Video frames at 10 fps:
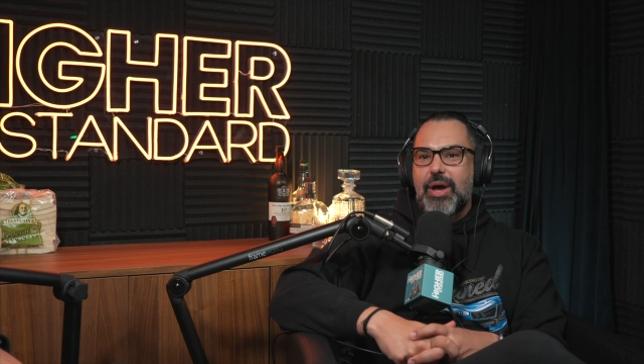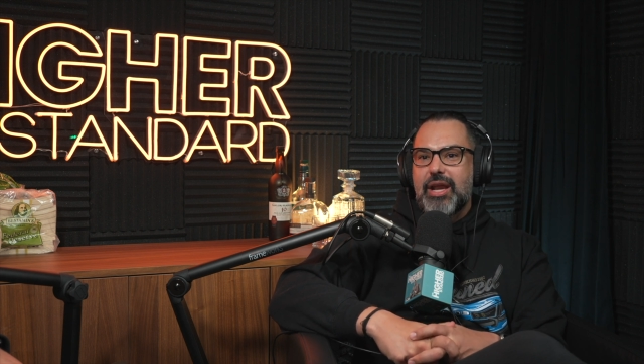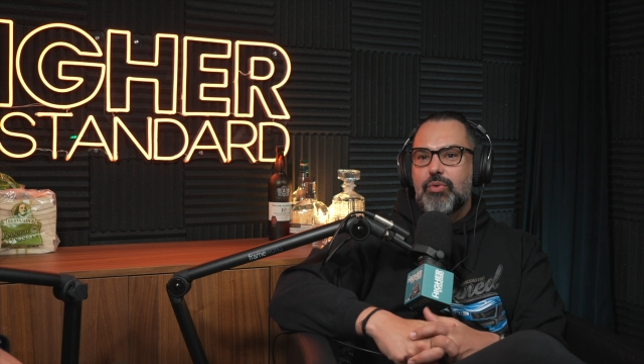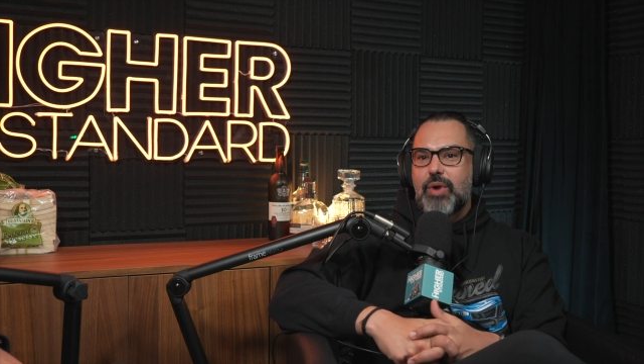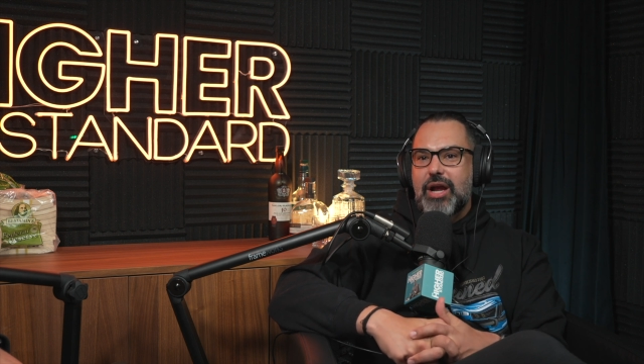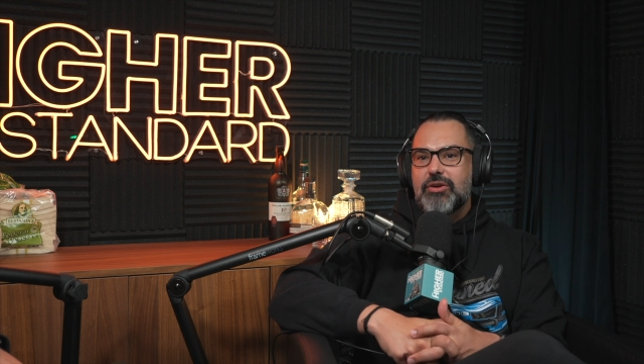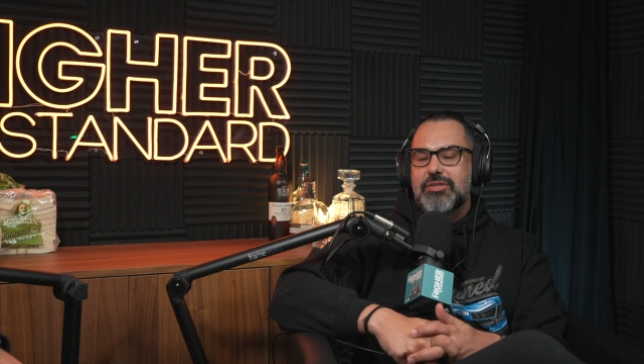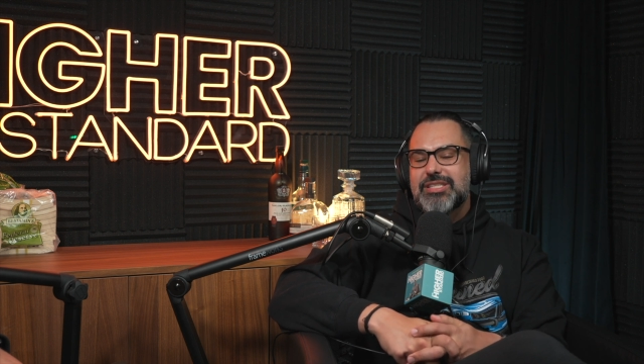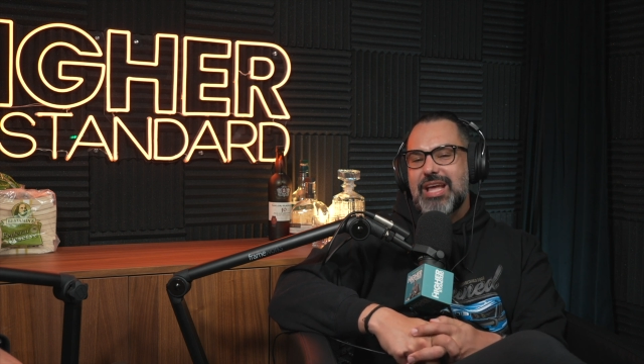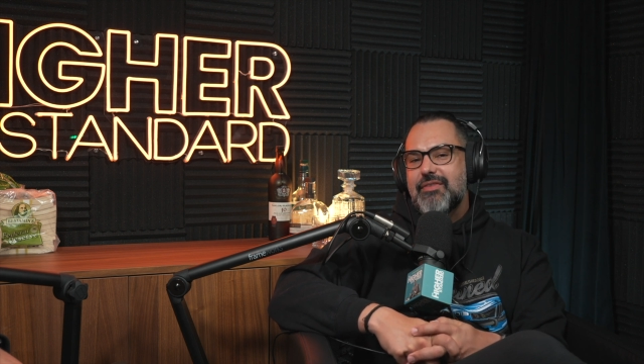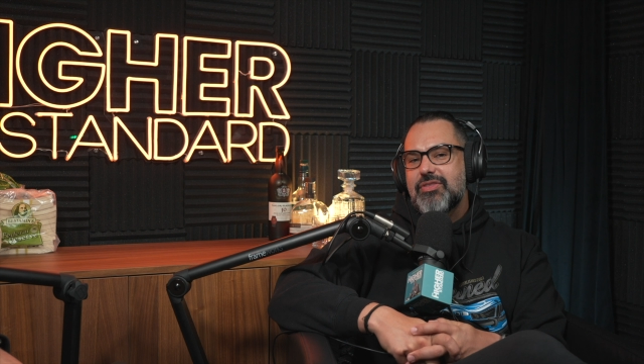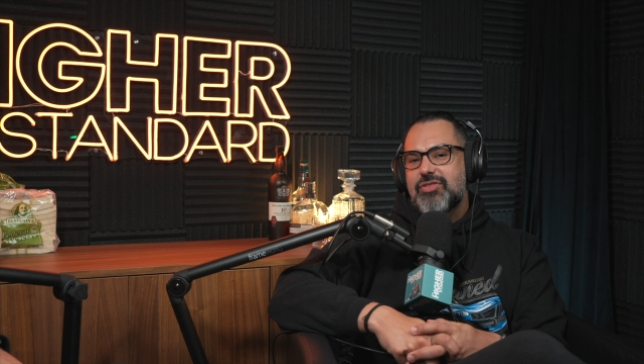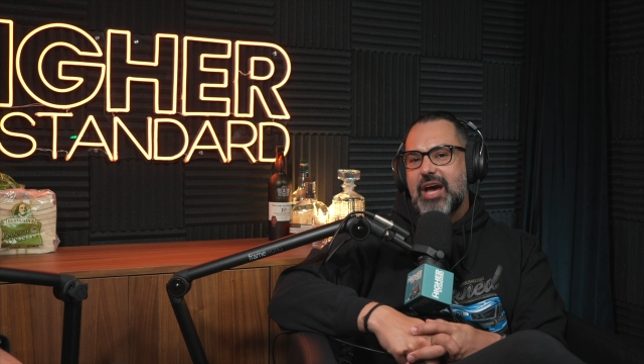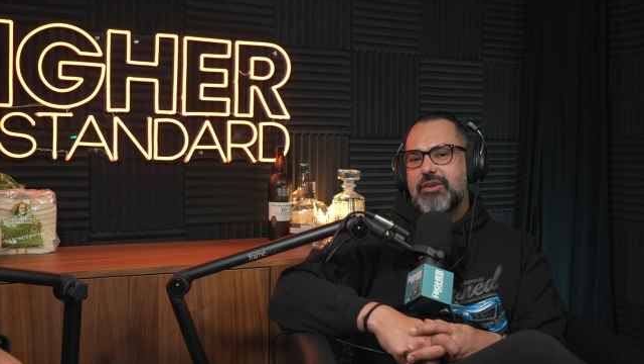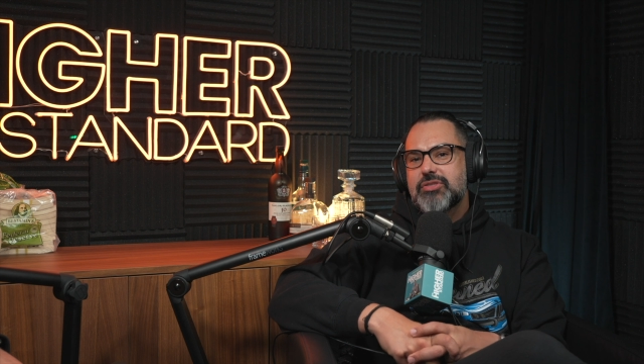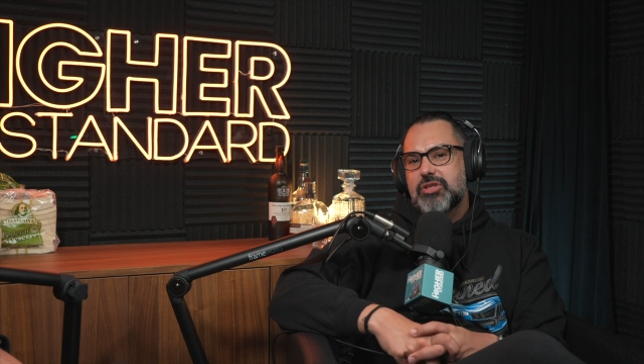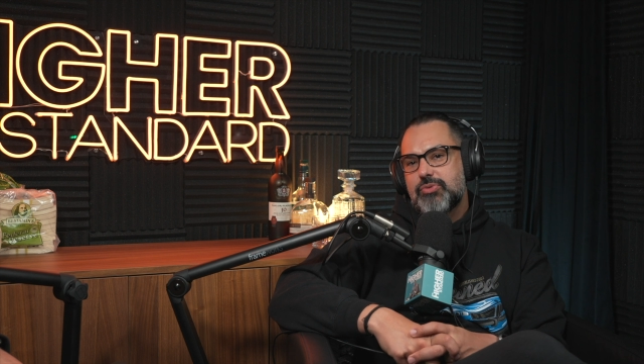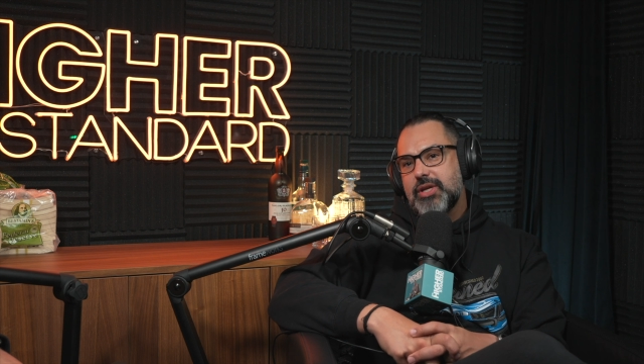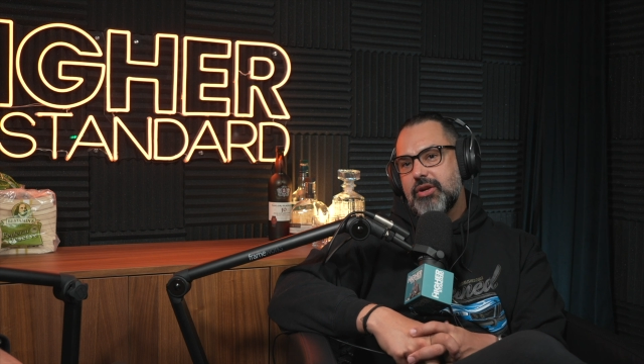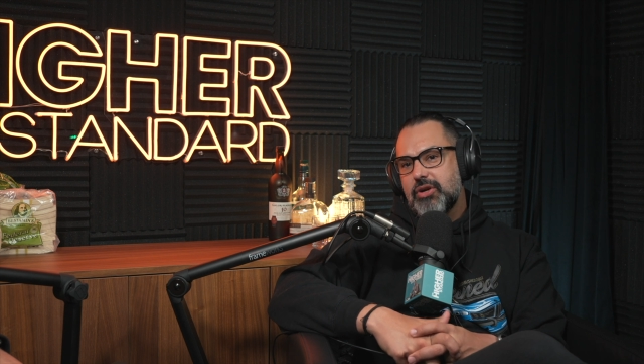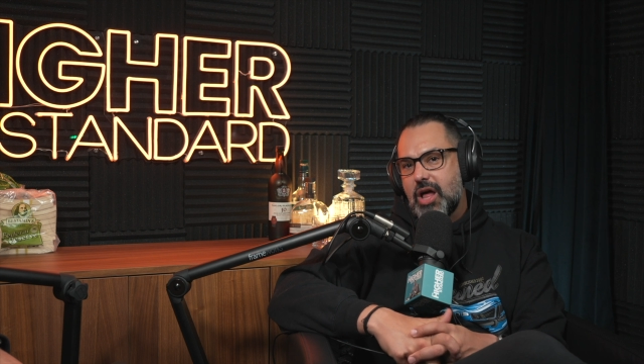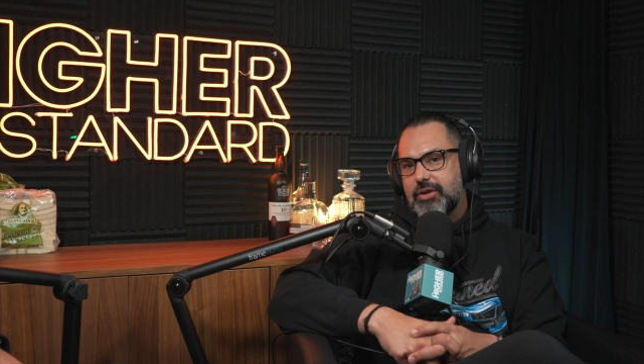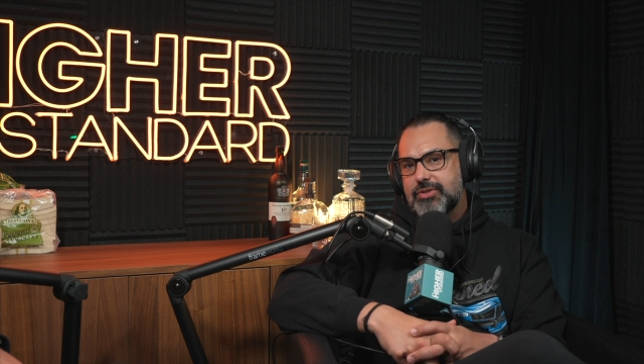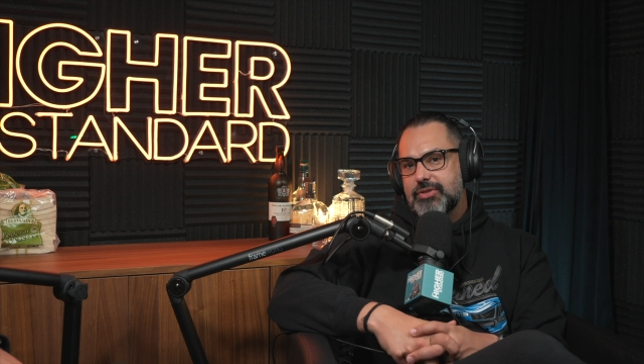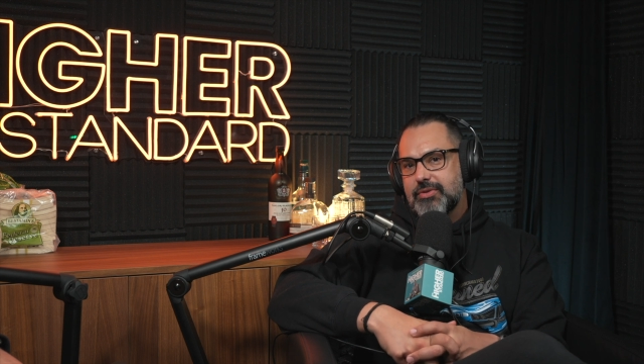at a record $7,300.